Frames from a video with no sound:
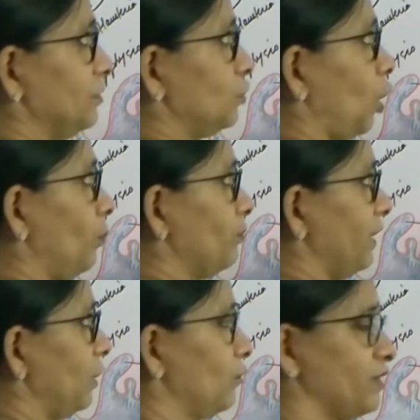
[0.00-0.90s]
The top
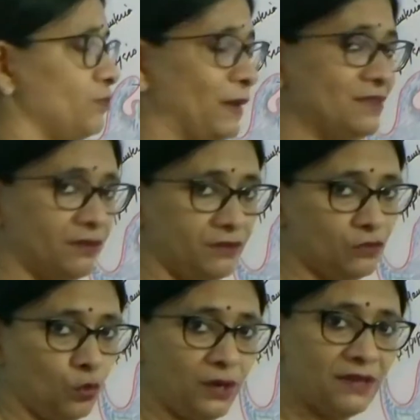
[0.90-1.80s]
cell of suspensor is
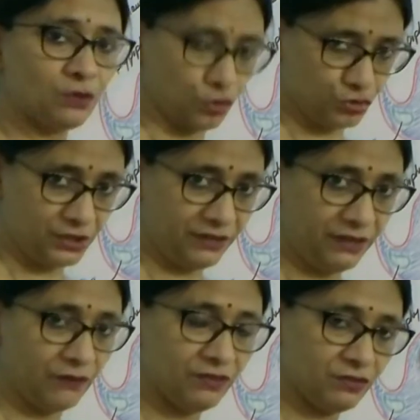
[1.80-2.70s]
known as
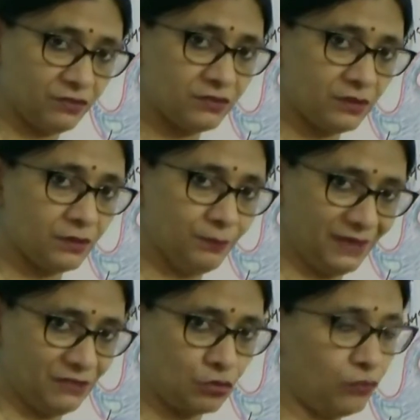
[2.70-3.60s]
hausteria, which is the
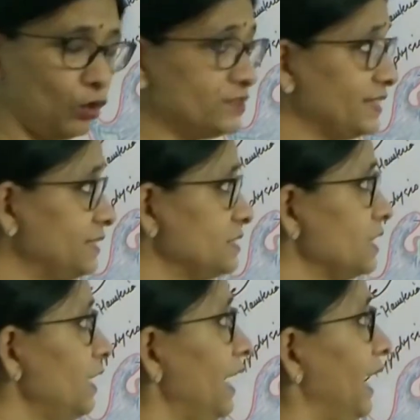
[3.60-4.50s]
biggest of all cells,